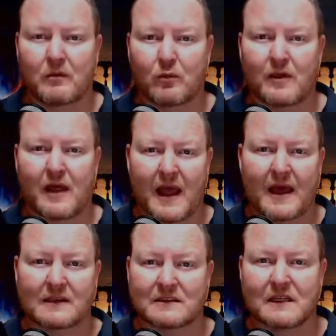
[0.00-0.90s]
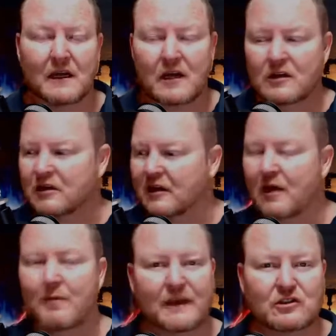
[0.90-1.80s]
with their hands so
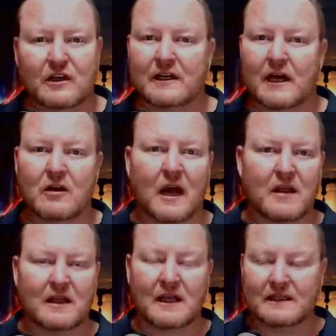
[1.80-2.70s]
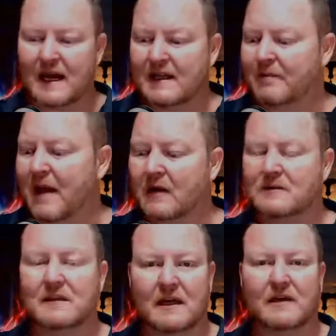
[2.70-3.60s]
no measuring no nothing they take them out
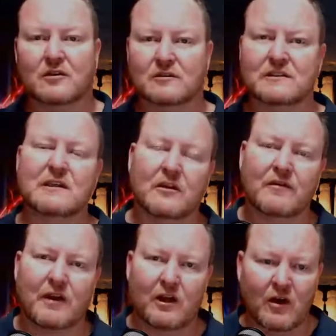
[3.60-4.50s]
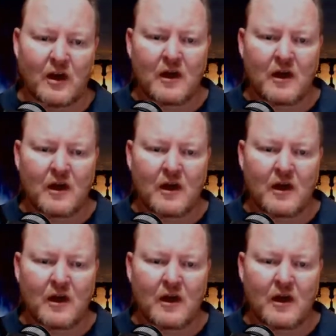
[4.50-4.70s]
and they you'll see on the video